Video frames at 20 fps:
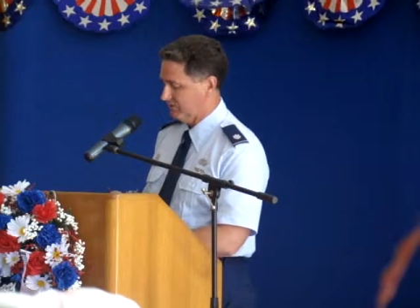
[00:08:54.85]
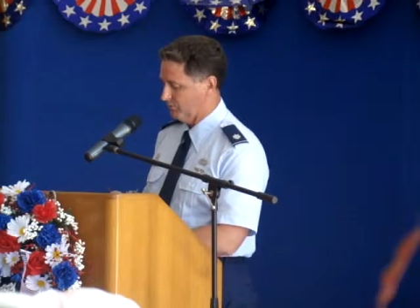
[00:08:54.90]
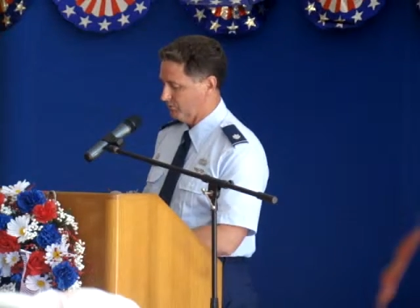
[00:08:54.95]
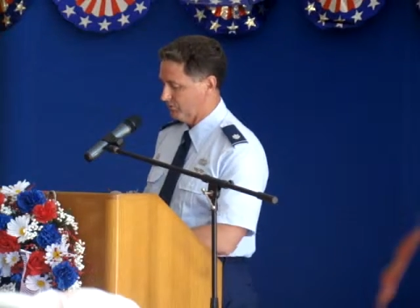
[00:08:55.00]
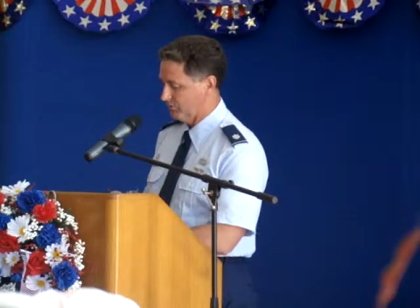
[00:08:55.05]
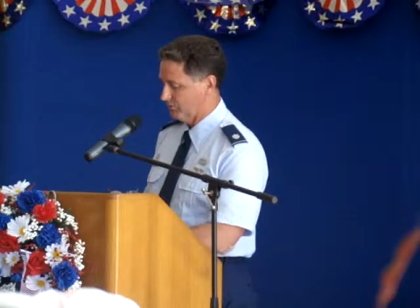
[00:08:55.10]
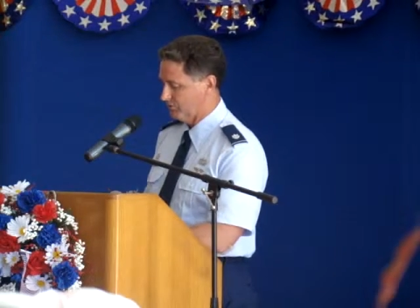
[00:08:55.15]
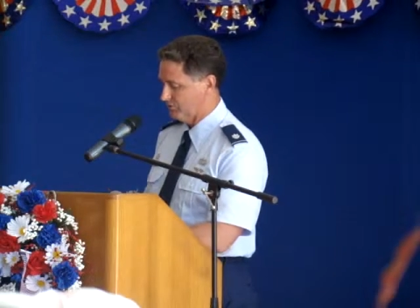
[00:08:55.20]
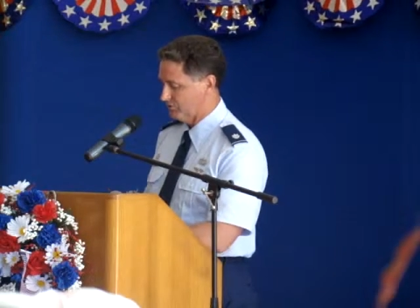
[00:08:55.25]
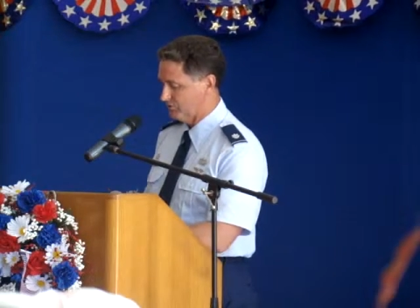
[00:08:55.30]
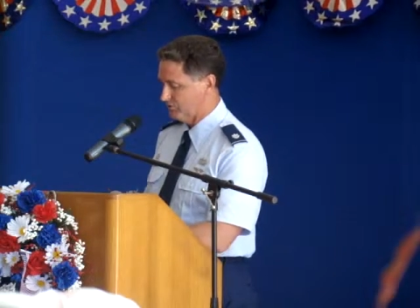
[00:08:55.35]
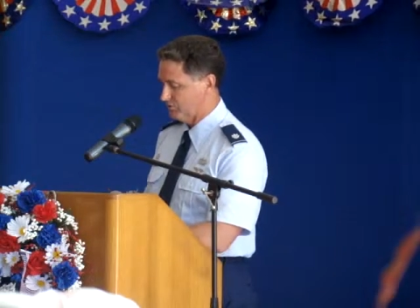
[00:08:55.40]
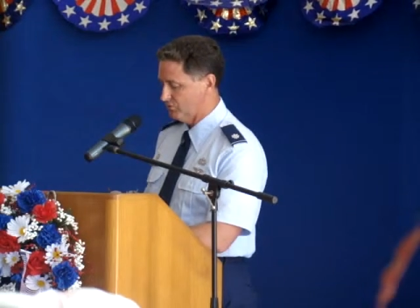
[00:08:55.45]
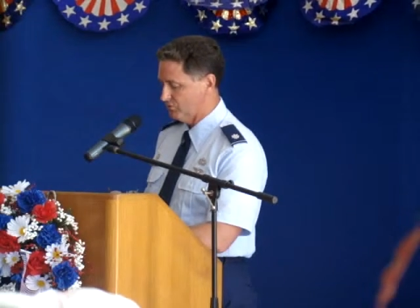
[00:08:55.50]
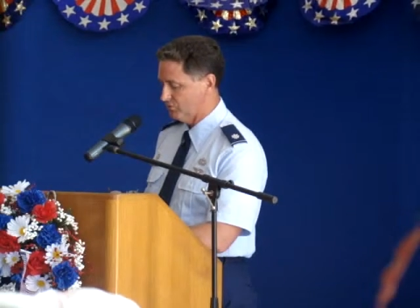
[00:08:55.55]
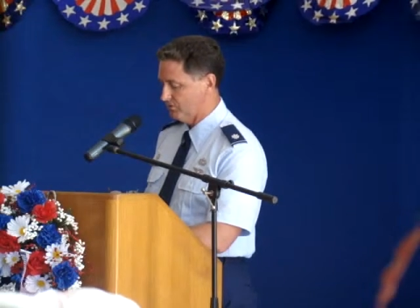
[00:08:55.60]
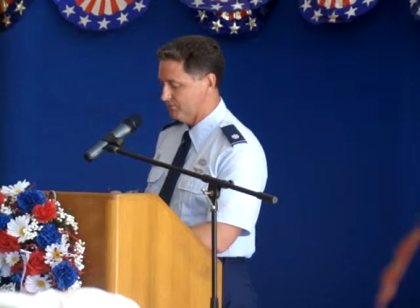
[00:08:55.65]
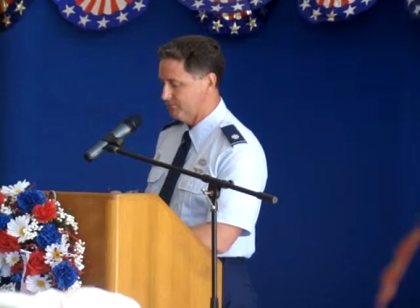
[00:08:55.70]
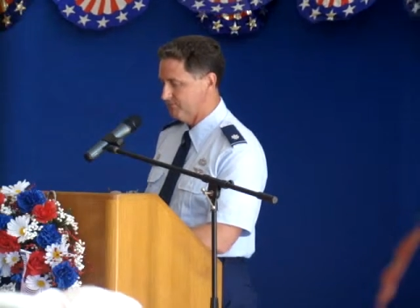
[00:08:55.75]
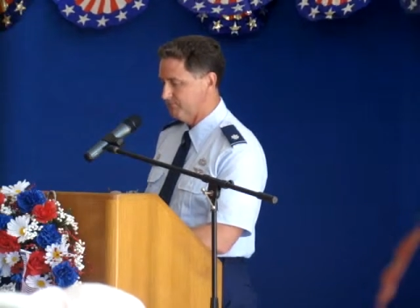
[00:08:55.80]
We would
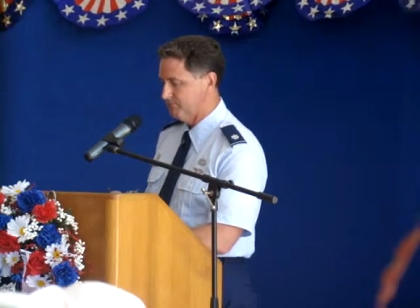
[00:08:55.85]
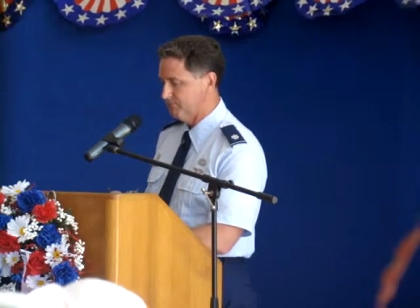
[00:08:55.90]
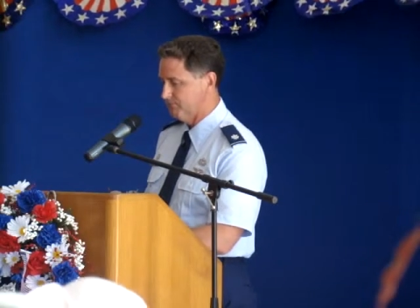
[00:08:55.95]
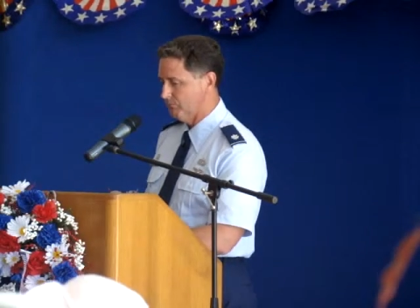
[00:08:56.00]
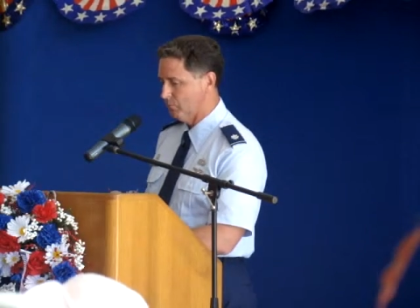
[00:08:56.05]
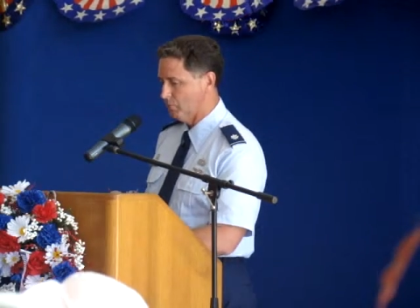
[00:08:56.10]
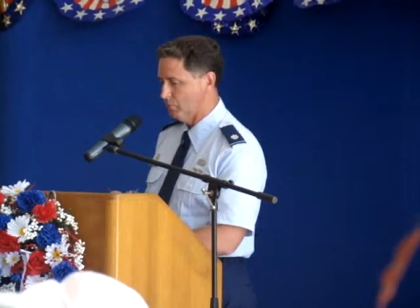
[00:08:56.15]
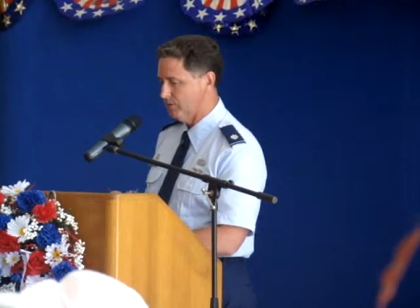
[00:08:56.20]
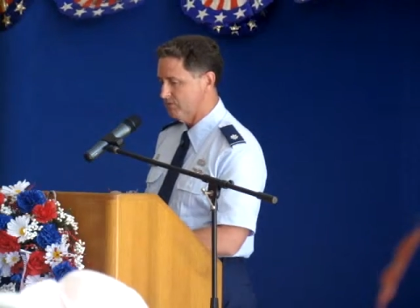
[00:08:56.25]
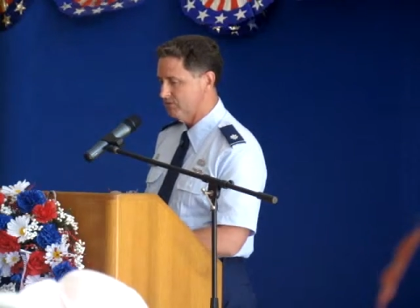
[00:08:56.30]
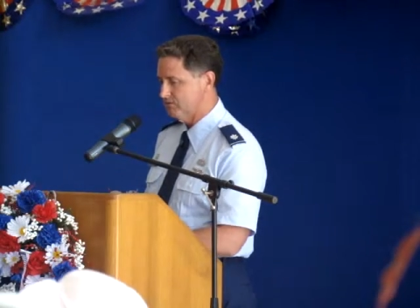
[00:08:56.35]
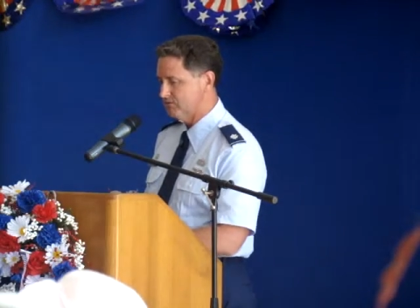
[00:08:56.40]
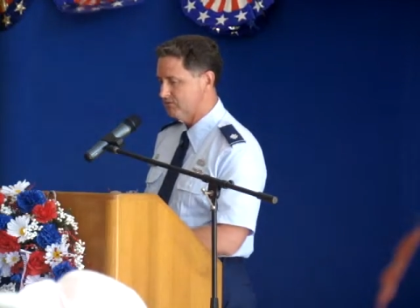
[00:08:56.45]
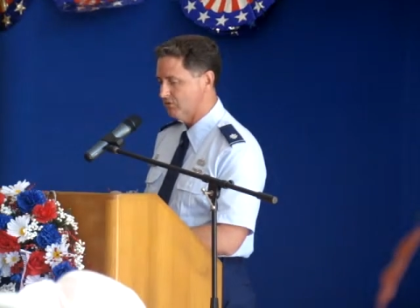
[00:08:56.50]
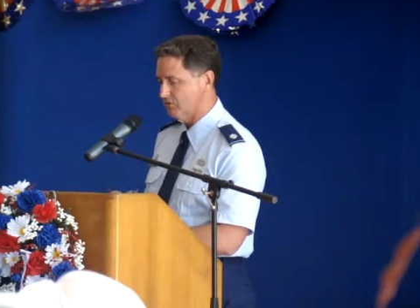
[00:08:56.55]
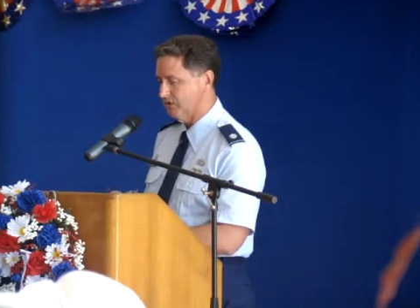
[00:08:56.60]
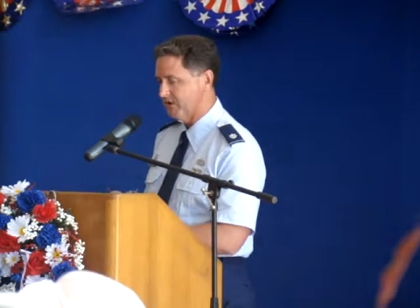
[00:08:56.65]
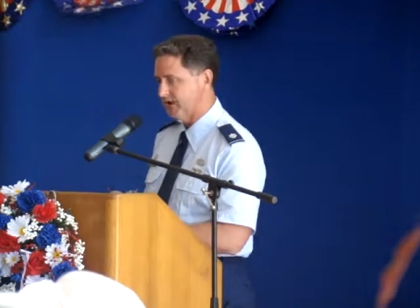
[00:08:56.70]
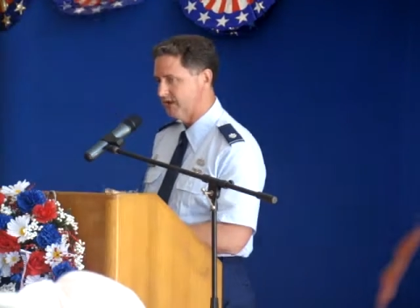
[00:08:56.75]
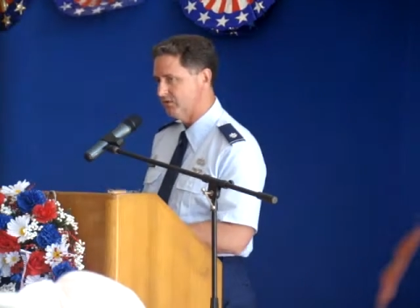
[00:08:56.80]
do more
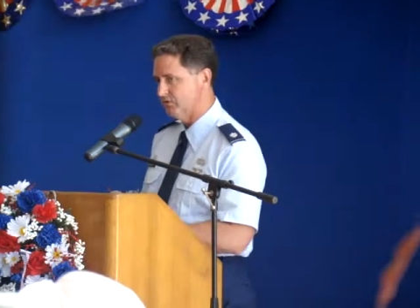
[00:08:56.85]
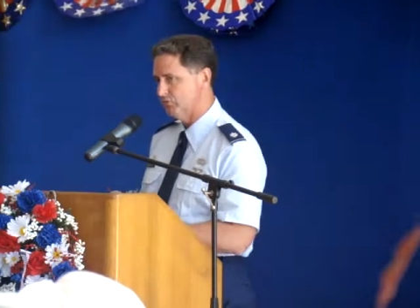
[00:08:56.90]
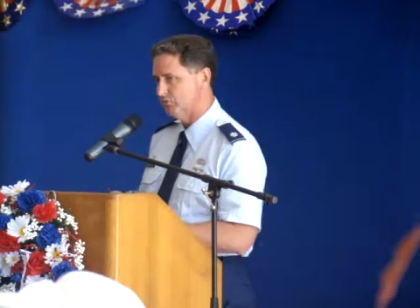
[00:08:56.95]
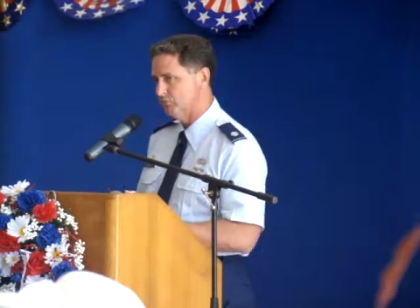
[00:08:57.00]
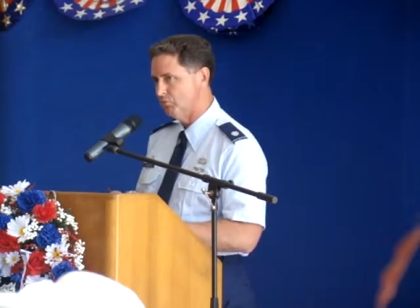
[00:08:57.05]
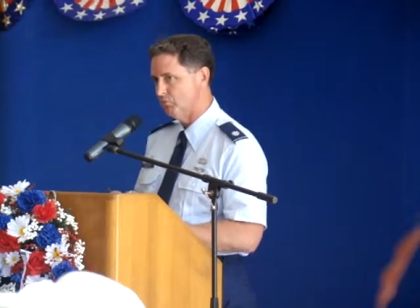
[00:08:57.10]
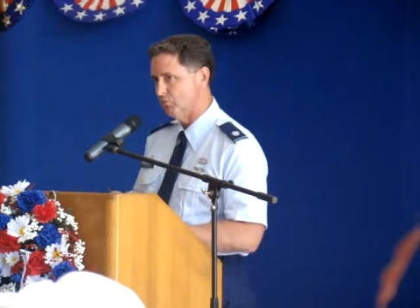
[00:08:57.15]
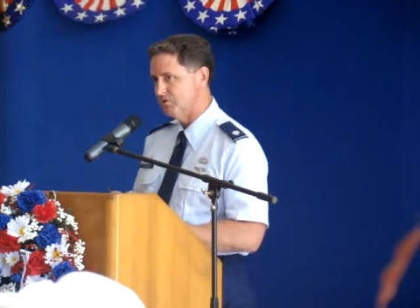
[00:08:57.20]
or handle